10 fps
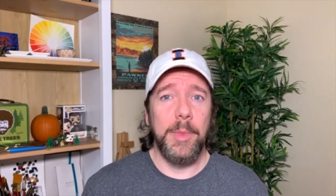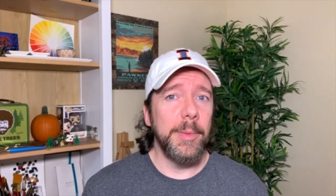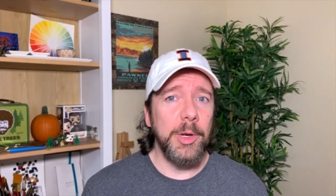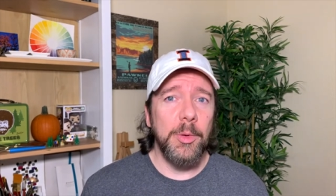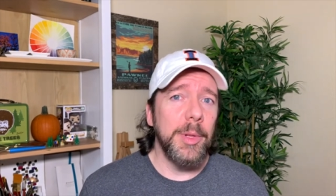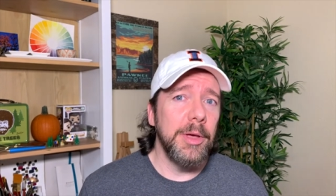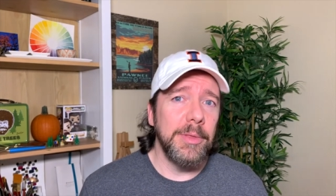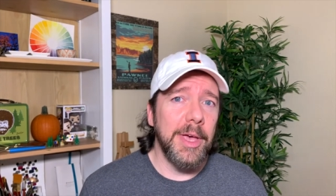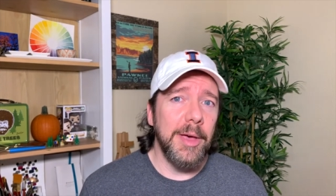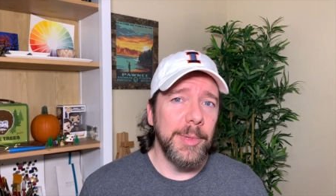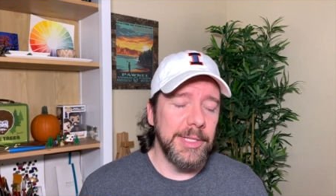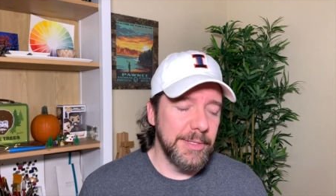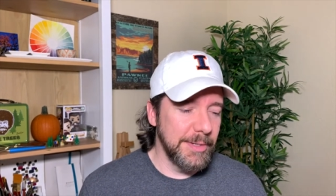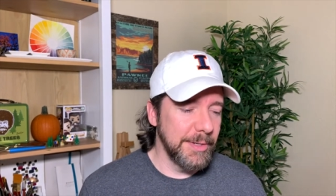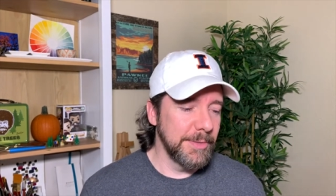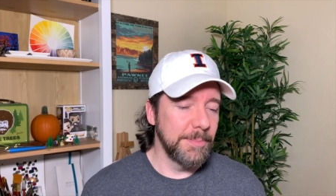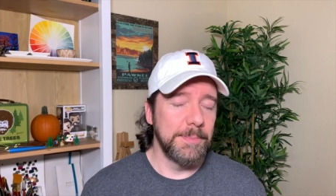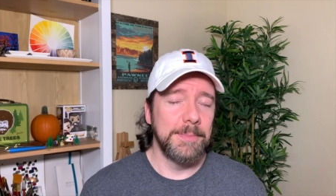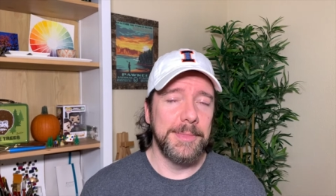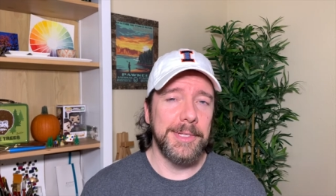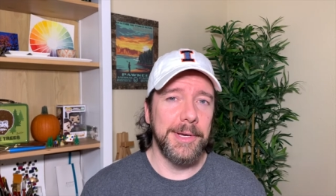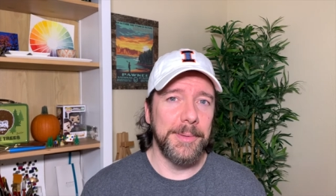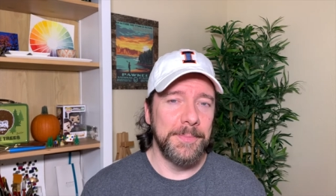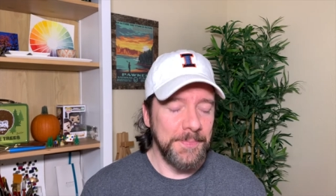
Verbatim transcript: let me know below in the comments. So